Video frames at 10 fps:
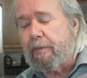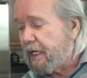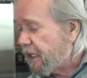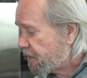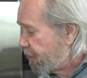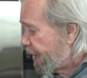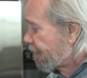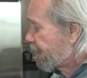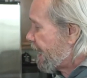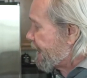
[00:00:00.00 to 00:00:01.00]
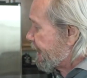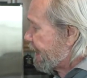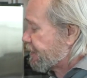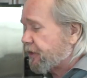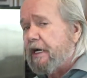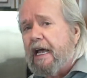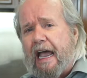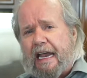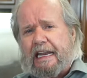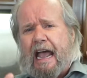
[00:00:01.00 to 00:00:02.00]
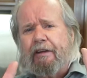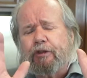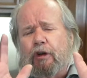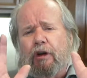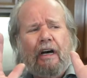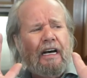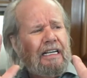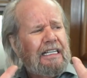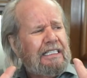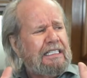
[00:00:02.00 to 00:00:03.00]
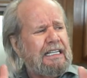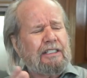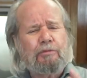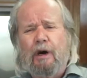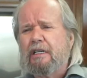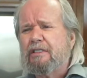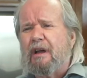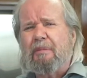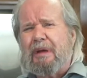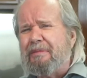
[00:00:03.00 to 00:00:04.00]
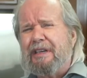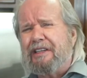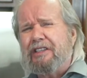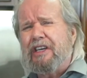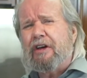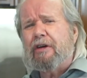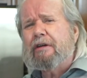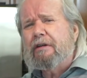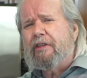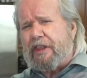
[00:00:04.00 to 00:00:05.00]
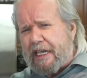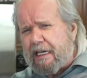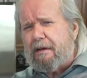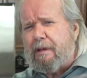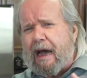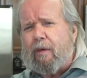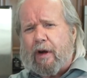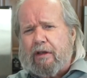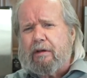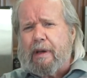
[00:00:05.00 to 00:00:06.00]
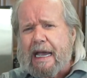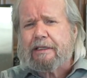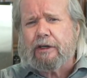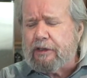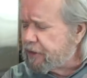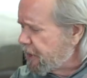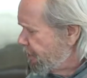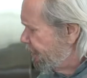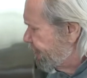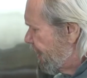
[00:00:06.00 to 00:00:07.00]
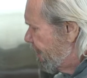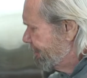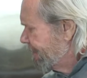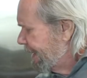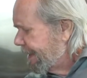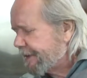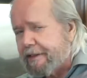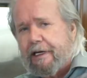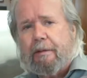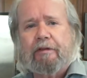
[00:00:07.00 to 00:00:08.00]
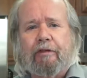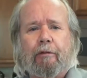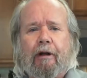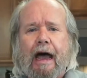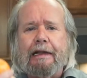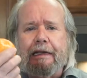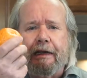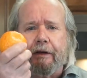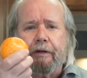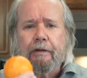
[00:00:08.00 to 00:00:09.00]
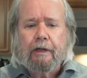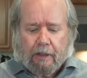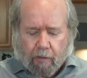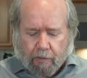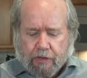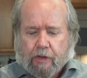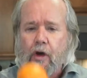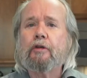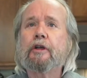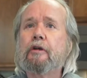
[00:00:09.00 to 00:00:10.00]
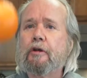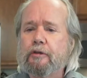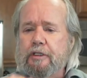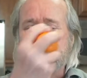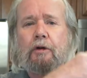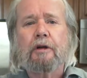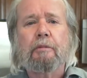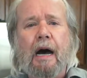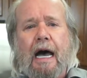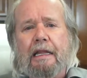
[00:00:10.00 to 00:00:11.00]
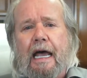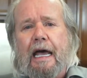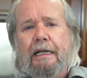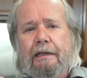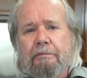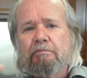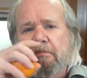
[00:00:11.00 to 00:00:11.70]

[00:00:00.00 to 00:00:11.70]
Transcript: we got to pancreatic cancer, and after 6 months or maybe a year thinking about where the bacteria is coming from, it's coming from right here. When you go to the grocery store to buy that,